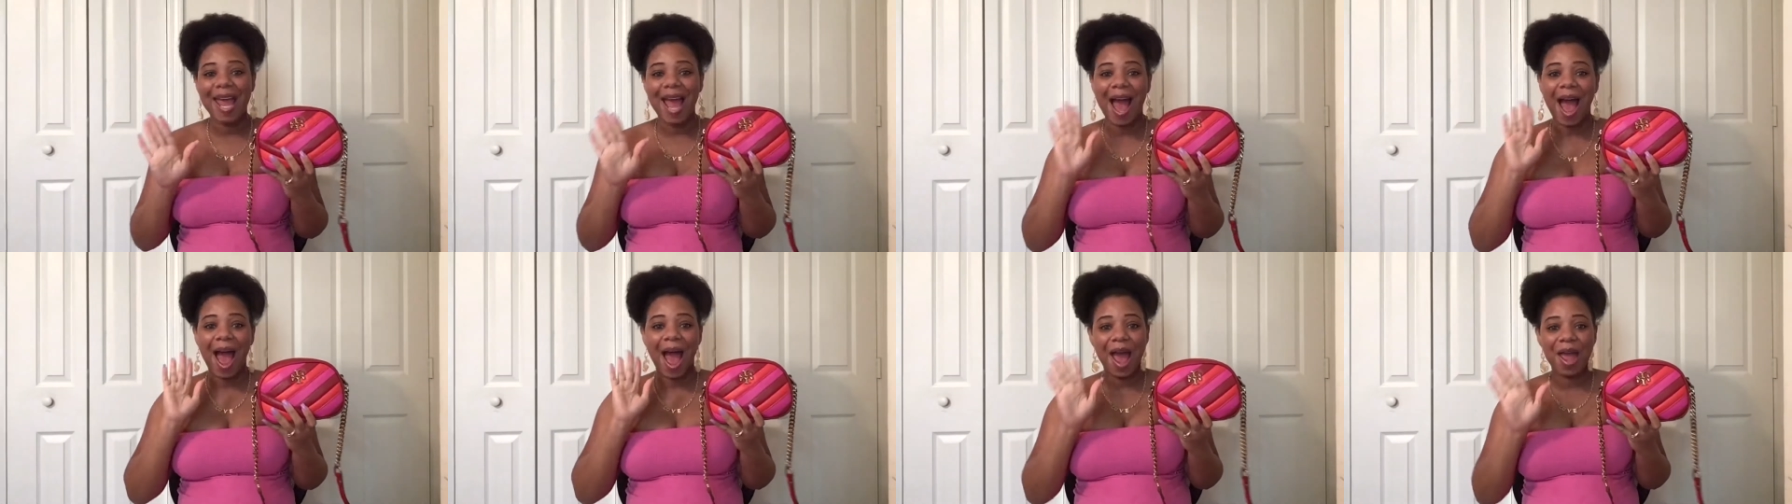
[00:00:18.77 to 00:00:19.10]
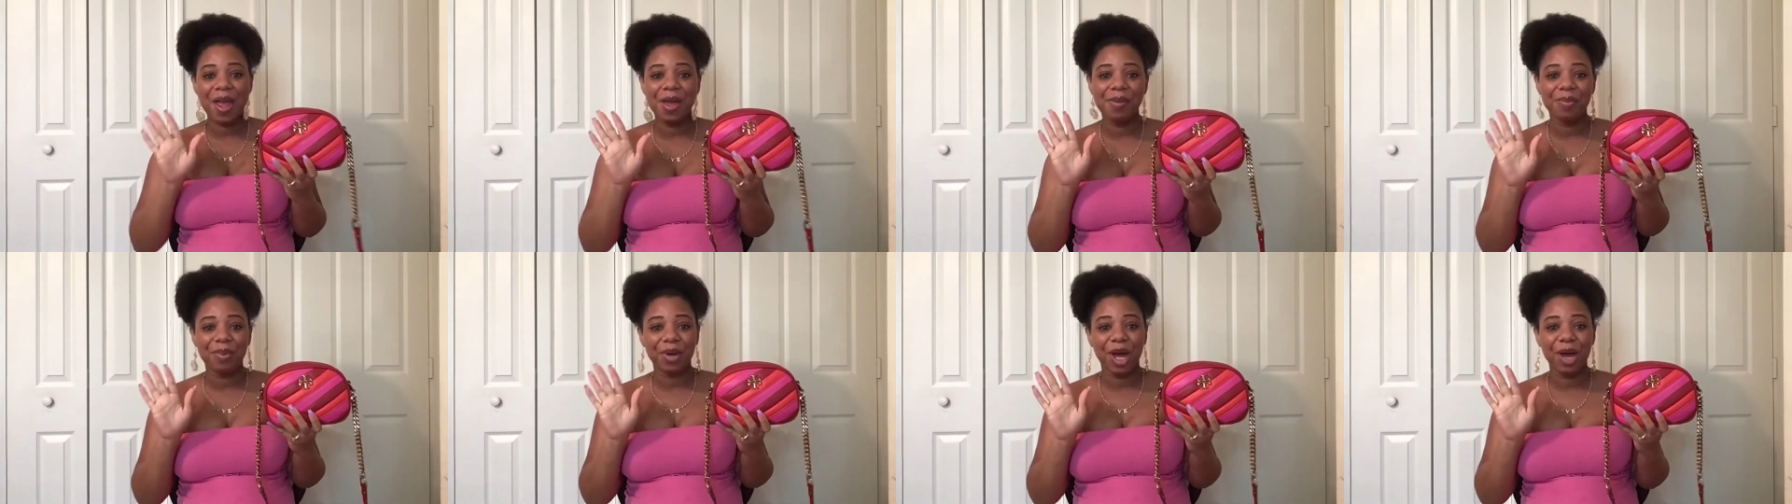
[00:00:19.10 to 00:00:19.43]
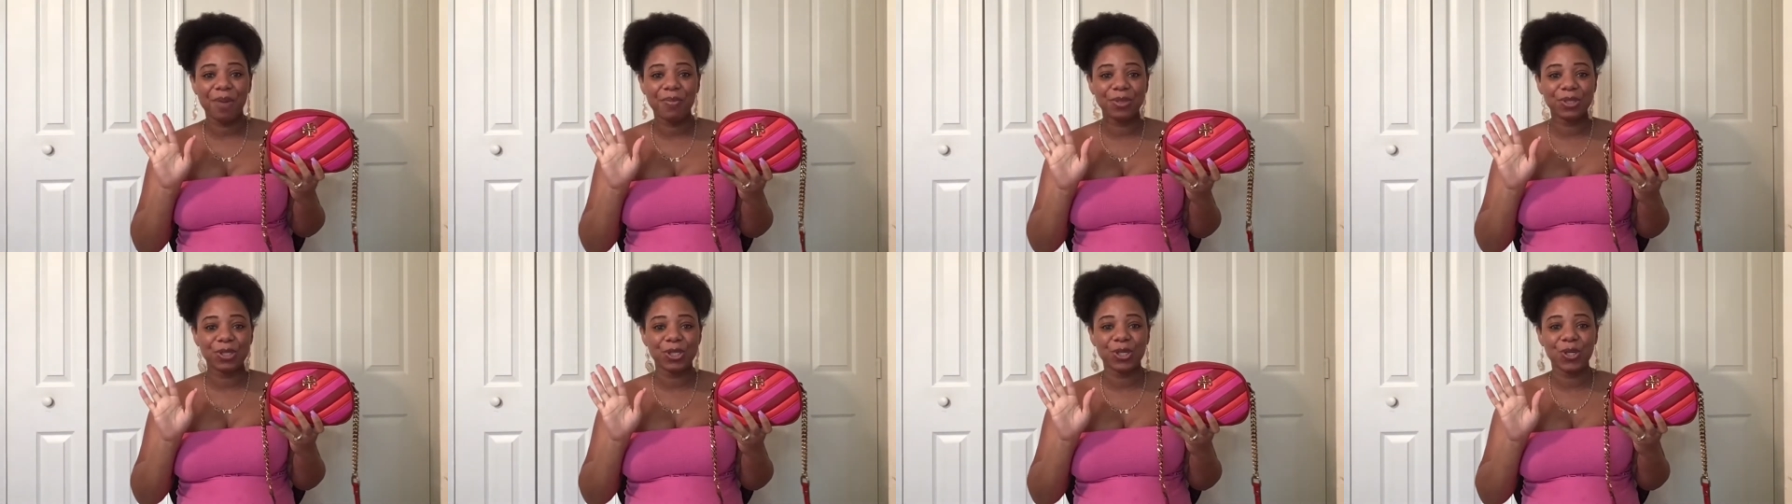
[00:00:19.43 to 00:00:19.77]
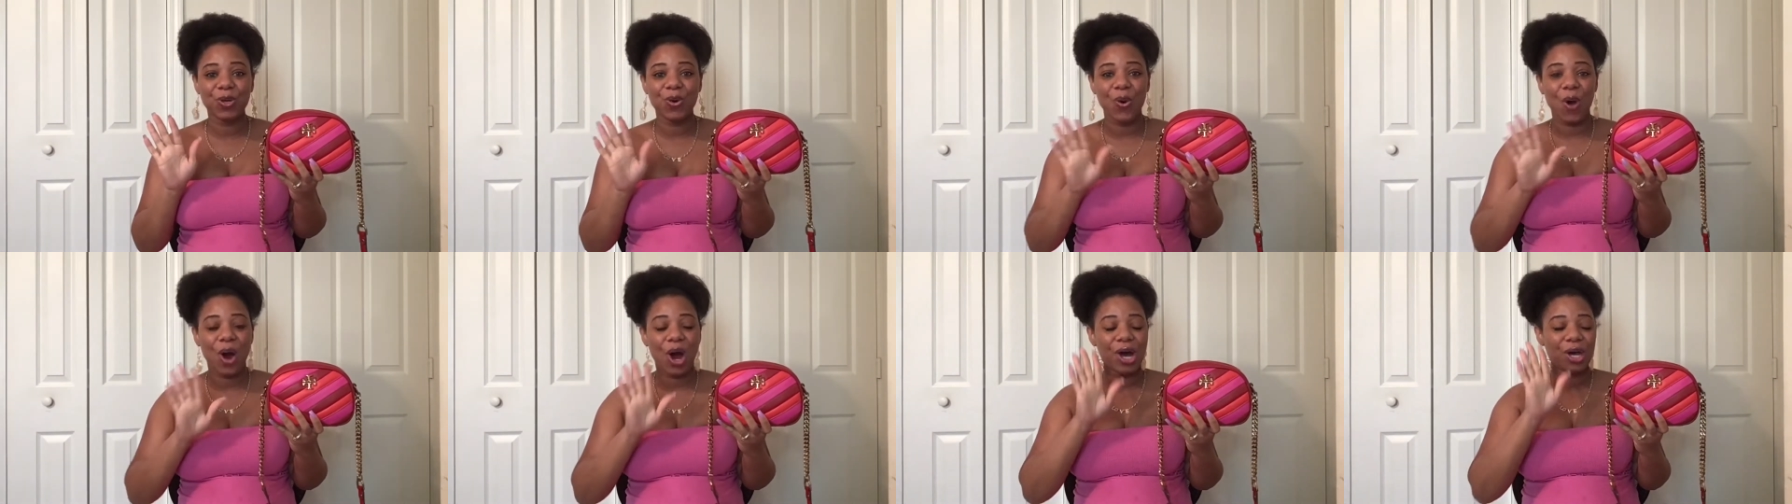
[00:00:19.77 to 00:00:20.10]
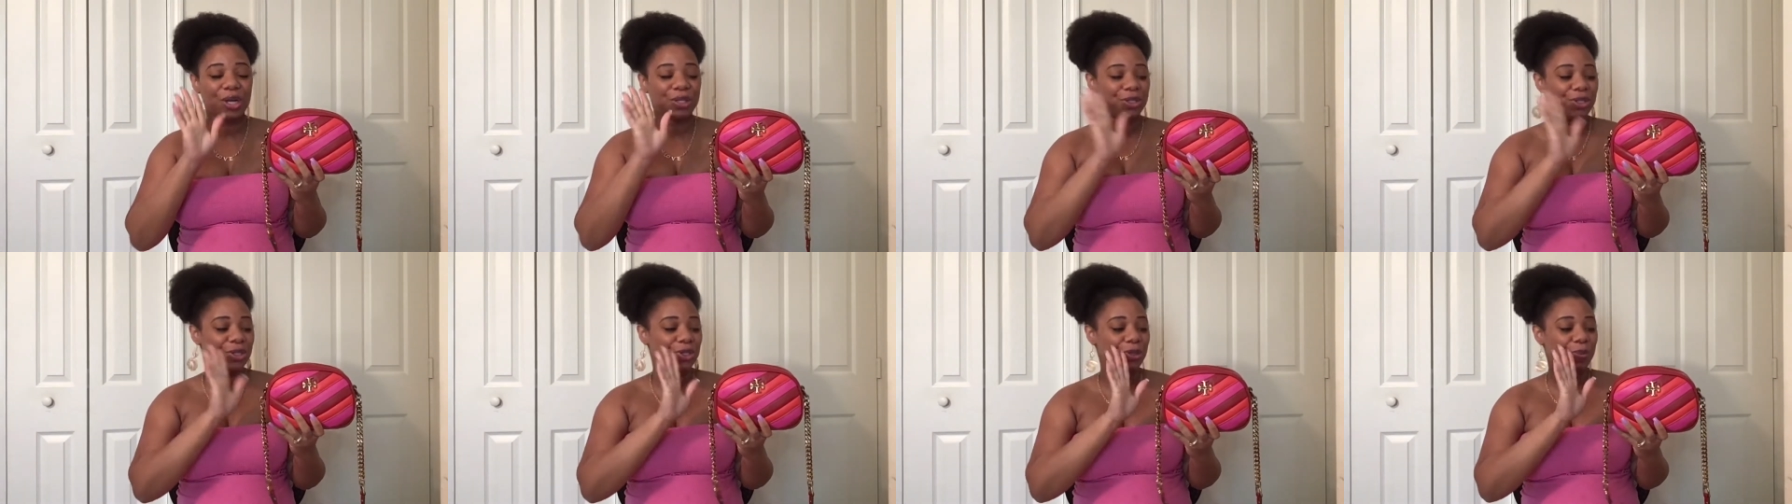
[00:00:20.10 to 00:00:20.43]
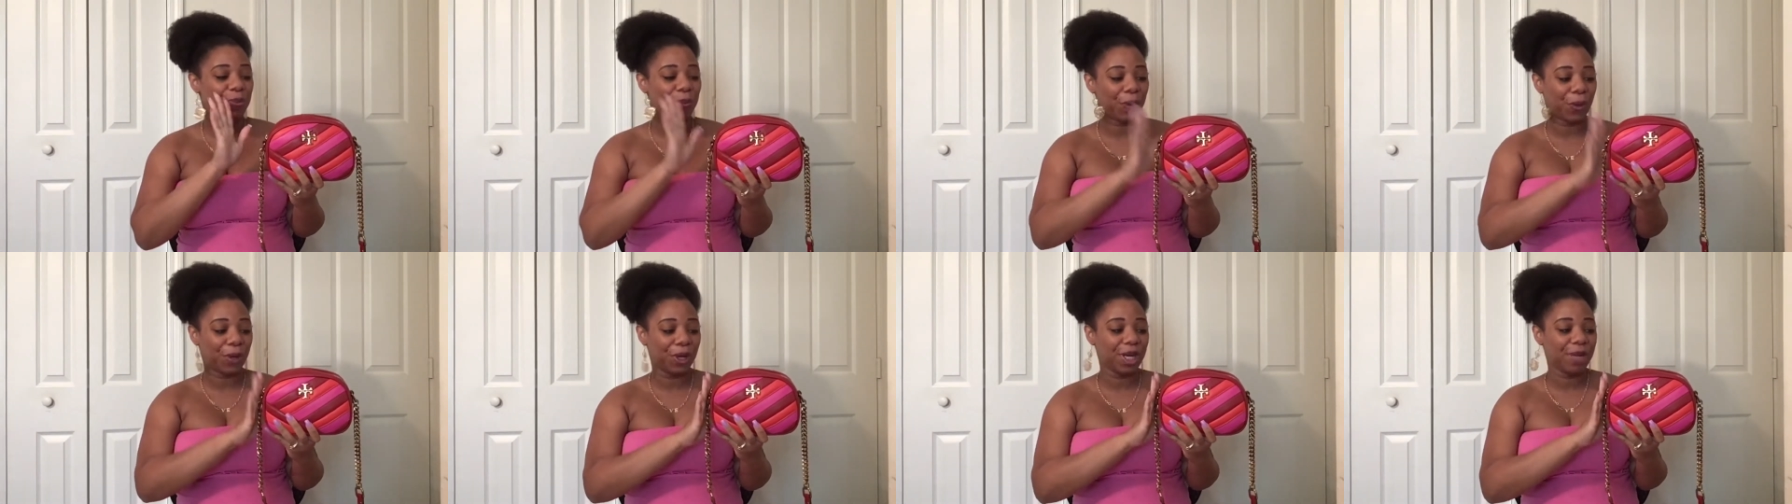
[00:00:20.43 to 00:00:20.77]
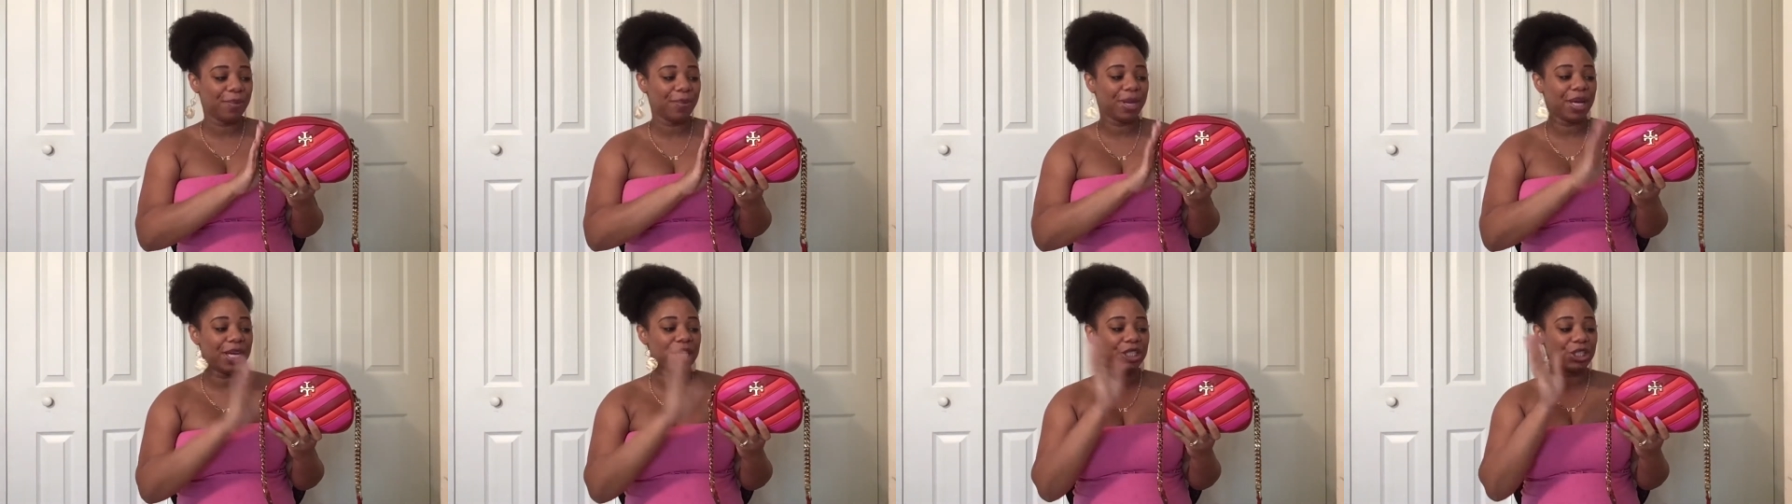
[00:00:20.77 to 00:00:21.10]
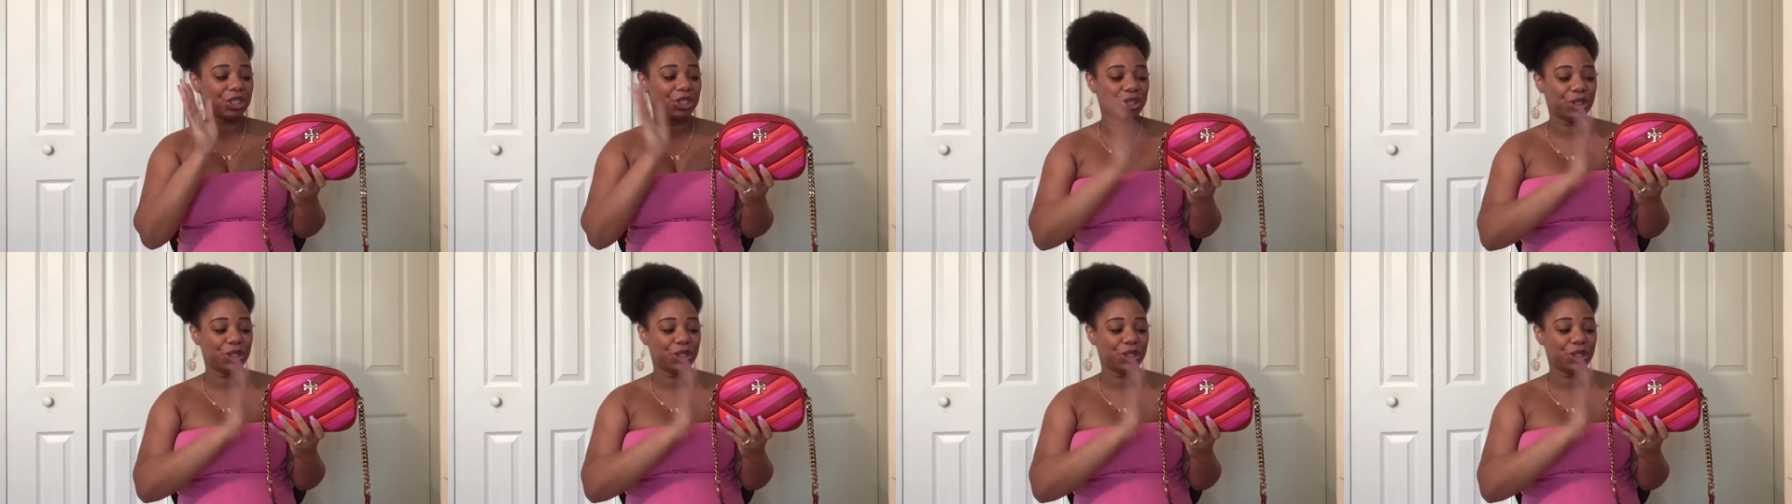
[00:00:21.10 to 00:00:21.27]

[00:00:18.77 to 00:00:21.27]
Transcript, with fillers: I am coming to you all to pretty much